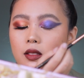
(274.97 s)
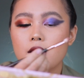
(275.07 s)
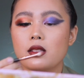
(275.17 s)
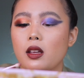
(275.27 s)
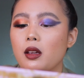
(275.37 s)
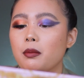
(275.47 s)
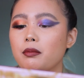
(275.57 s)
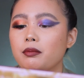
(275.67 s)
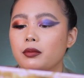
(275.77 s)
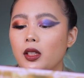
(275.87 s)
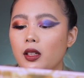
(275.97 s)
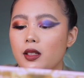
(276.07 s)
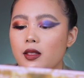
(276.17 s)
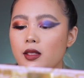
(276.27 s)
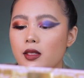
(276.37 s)
It's the same.
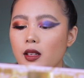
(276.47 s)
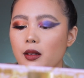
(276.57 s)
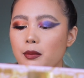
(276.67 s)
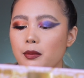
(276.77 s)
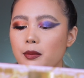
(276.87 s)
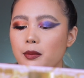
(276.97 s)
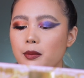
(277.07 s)
That is the same.